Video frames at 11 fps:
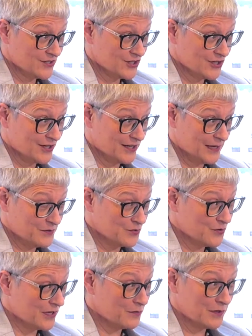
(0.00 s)
so you can keep
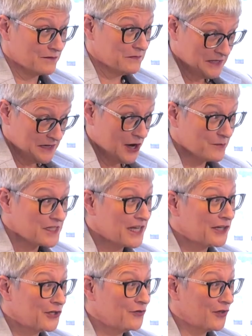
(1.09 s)
talking, but I'm
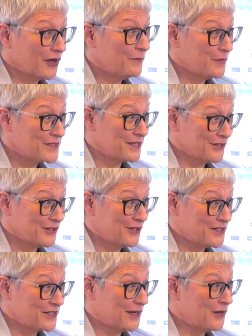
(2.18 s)
telling you that I'm busy and you
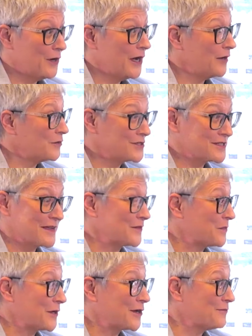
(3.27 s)
need to go away. We just have to
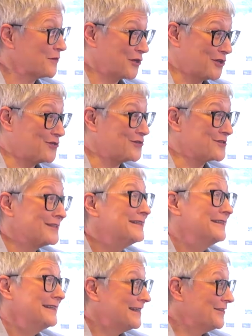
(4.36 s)
pick up the cues
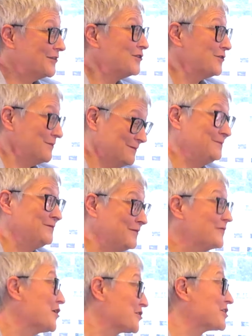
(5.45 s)
in the new
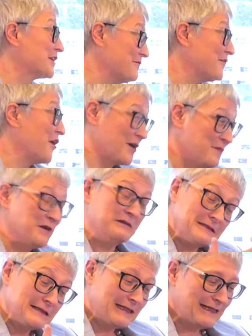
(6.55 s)
virtual environment,
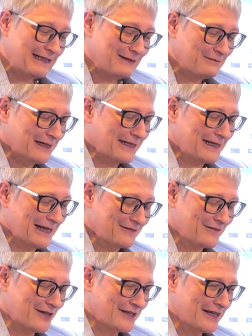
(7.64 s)
right? and
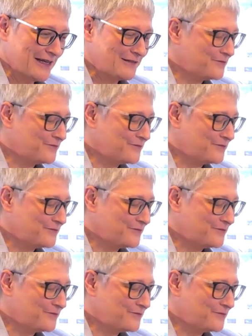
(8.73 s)
find it out.